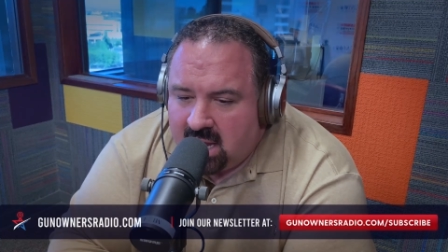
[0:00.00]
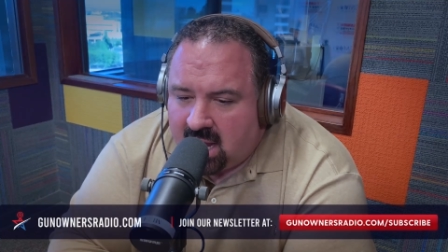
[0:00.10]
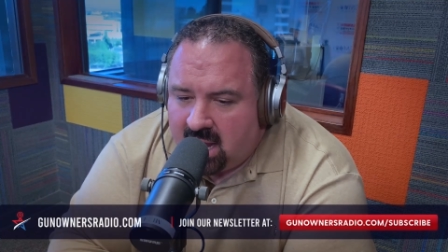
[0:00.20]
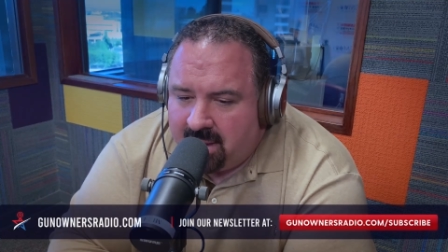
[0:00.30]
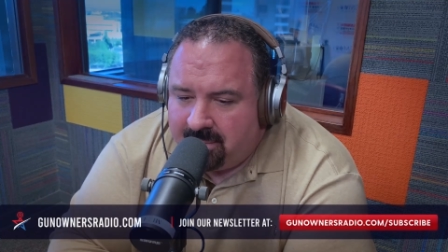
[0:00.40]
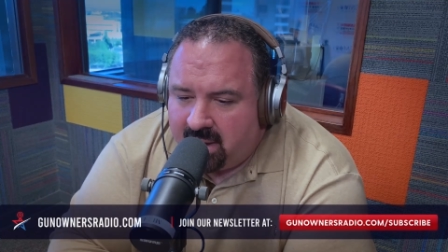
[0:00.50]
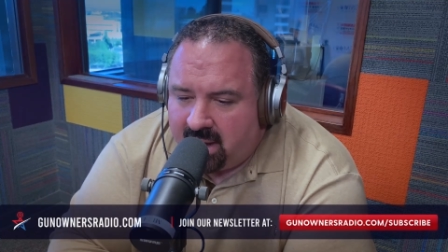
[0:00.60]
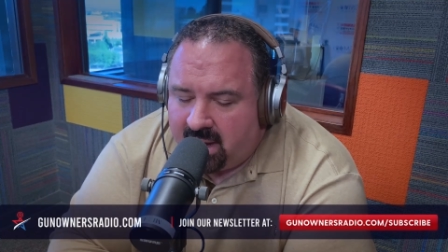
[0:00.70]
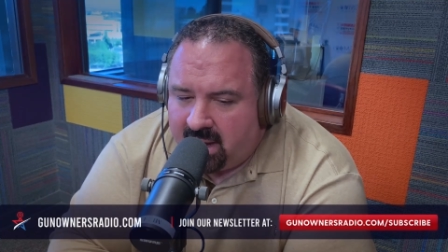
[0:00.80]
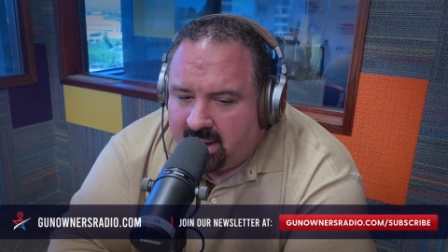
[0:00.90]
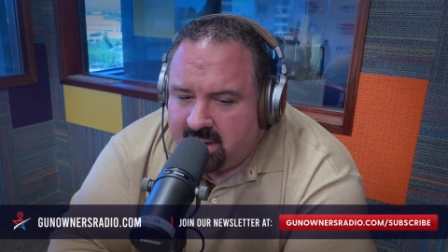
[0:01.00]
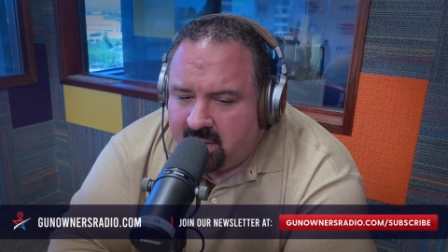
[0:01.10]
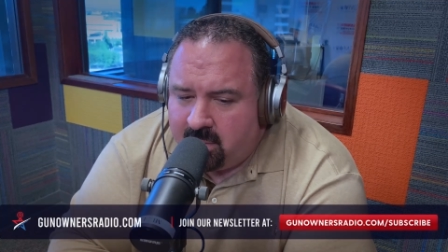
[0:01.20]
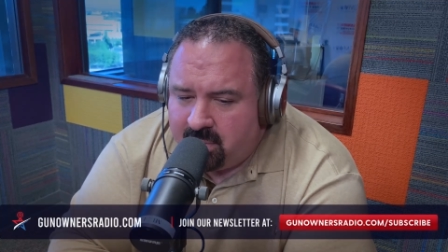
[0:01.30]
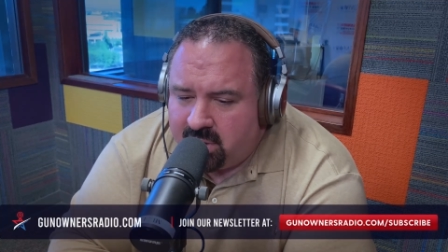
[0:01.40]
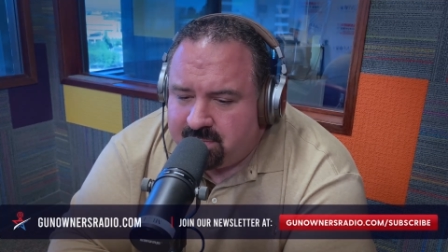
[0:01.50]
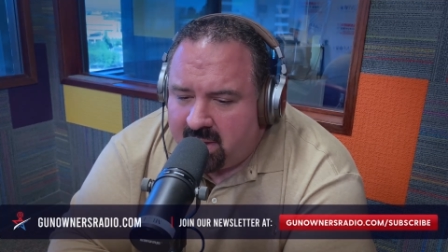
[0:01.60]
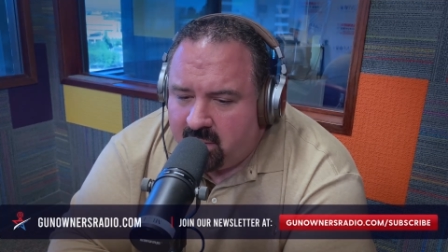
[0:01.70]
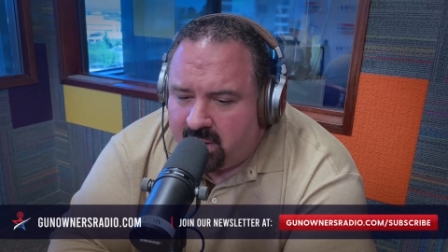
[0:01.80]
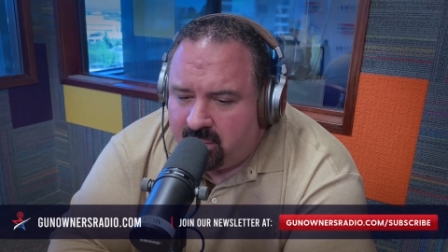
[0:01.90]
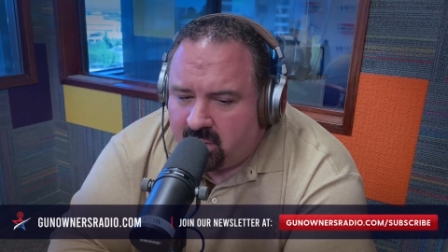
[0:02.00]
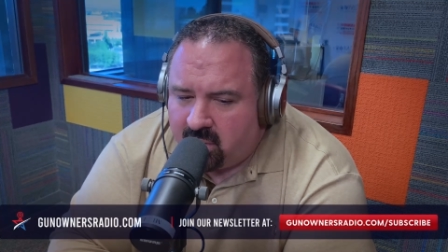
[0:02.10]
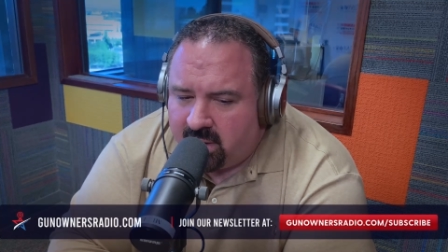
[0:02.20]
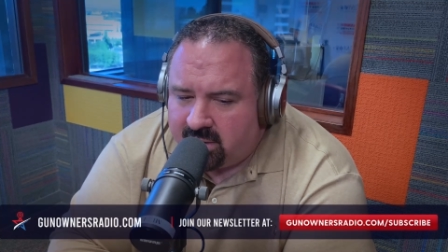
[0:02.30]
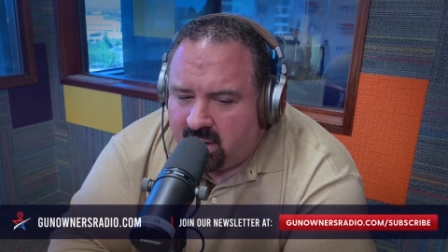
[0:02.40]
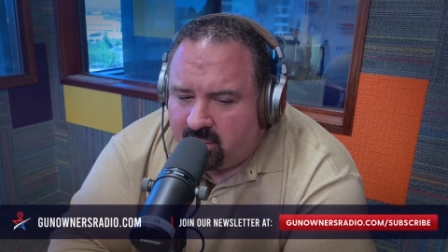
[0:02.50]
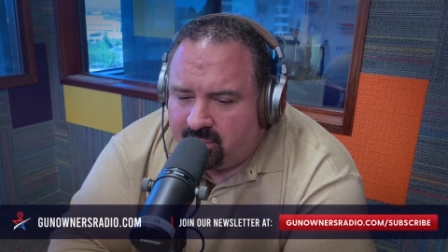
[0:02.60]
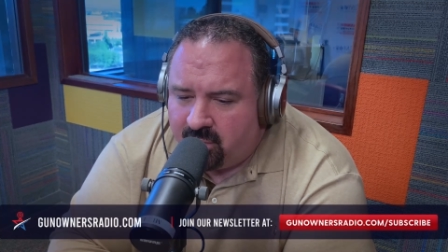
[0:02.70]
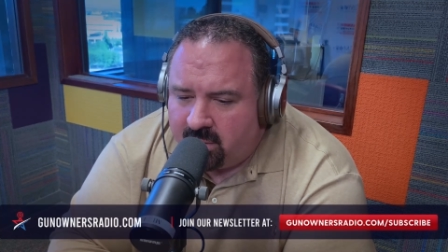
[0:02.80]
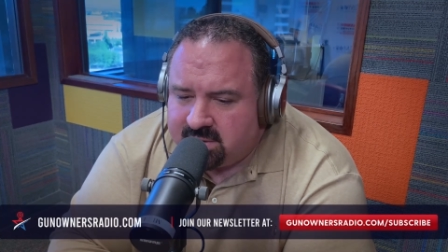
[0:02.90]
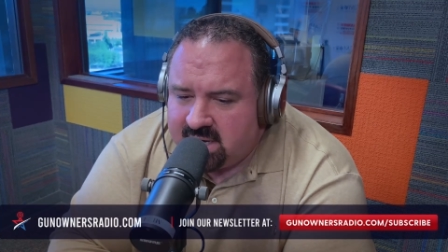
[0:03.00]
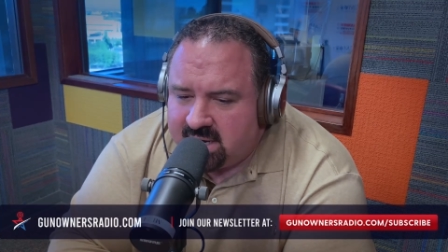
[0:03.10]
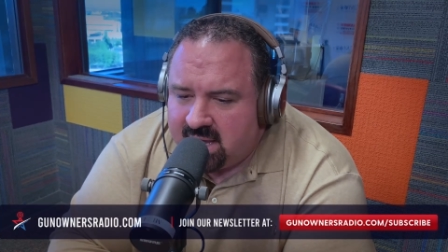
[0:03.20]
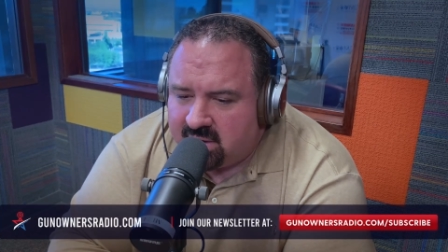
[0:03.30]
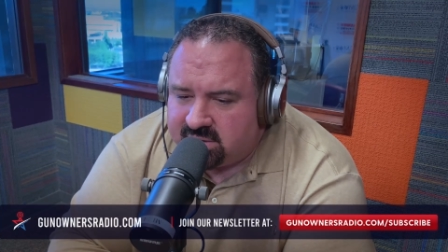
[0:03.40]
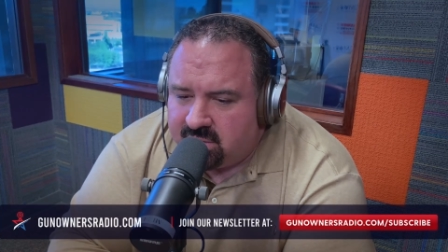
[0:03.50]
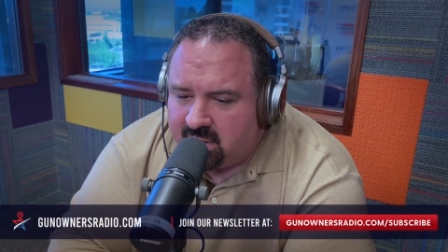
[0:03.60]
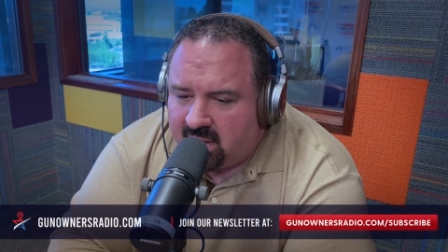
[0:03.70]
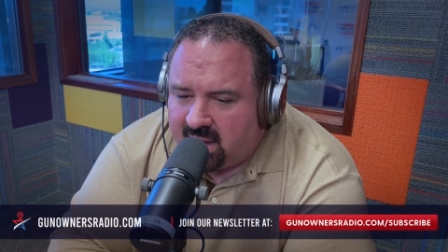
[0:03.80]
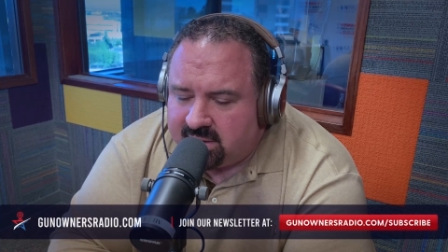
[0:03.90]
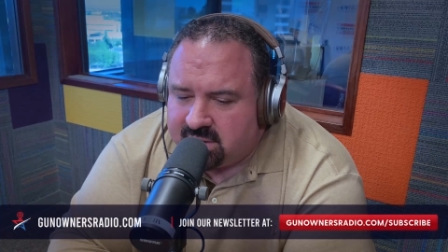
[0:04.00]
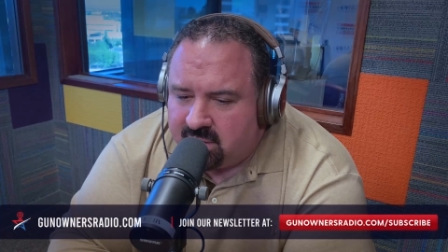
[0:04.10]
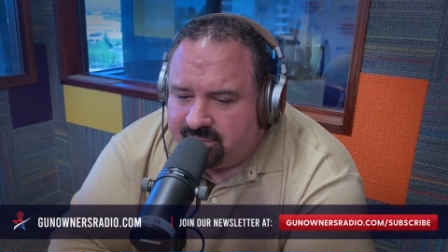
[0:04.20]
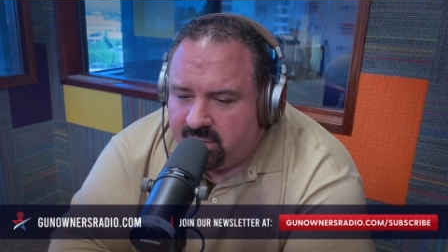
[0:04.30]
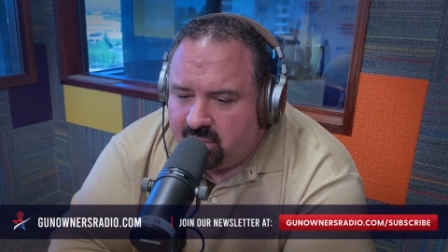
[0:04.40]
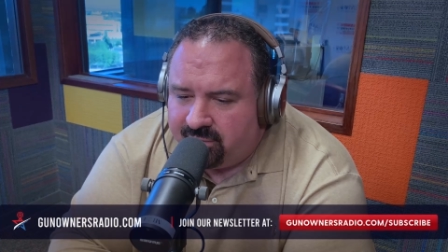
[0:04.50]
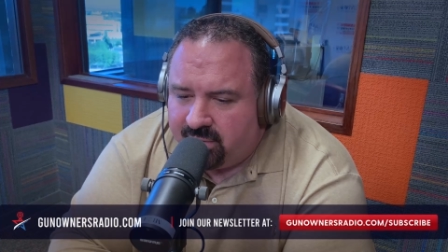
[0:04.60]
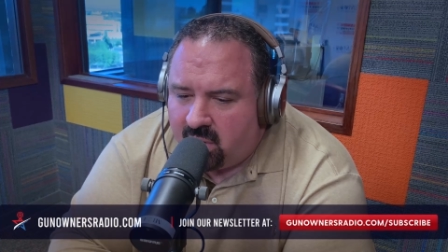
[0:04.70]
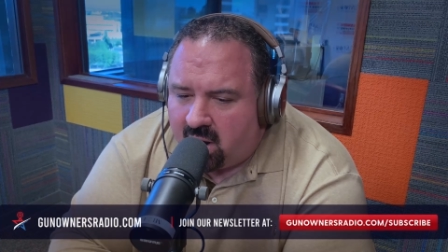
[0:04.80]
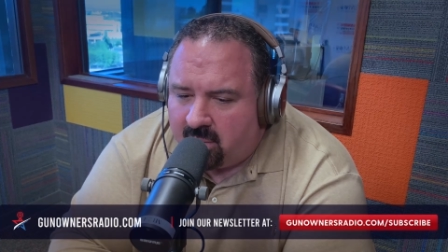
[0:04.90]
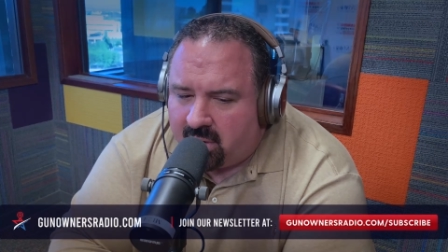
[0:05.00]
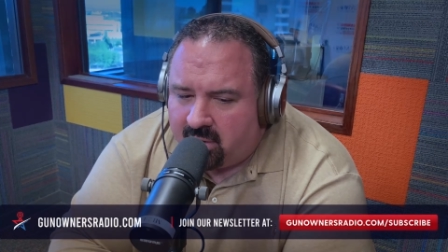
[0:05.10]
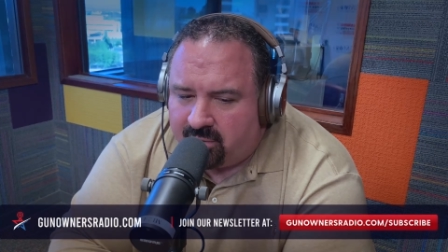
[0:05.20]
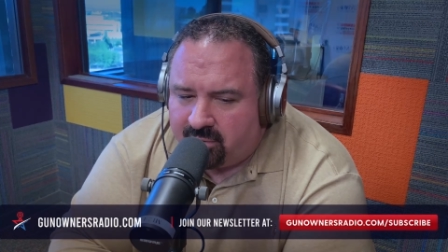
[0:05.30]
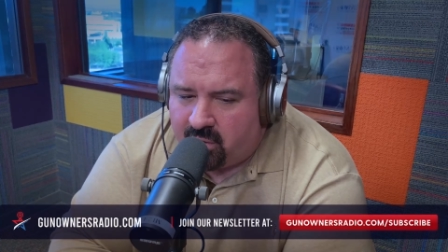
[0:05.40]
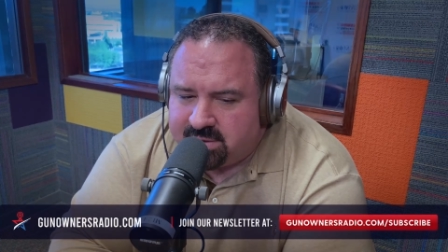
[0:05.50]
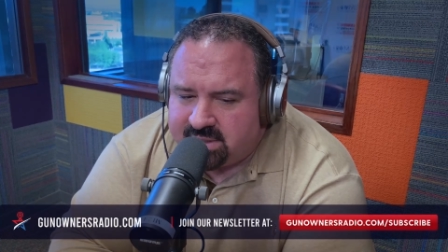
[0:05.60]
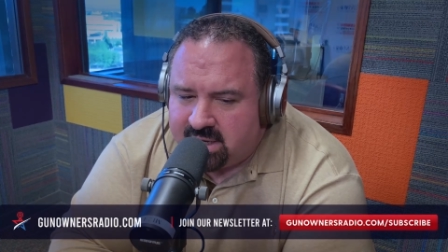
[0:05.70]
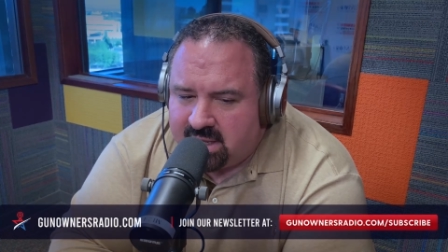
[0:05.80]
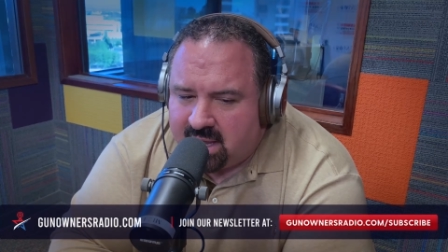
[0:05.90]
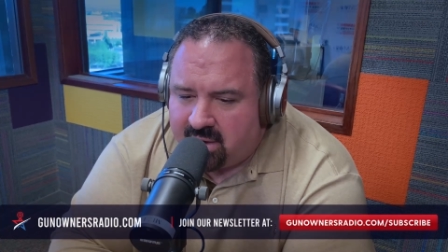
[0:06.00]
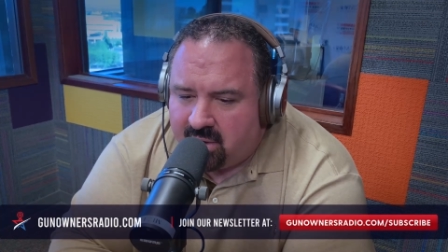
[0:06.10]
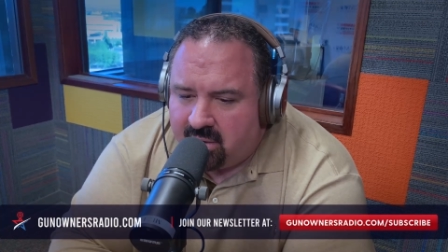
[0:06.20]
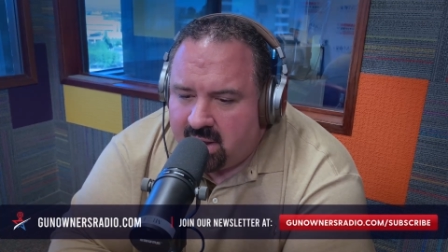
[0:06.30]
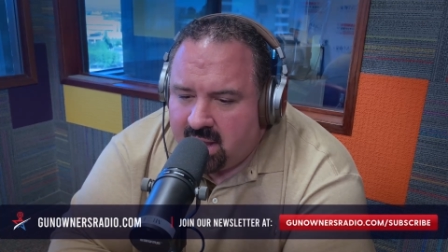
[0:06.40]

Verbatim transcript: Um, uh, another push, by the way, real quick. Uh, Reform San Diego is doing a lot. So if you if you are a part of Reform San Diego,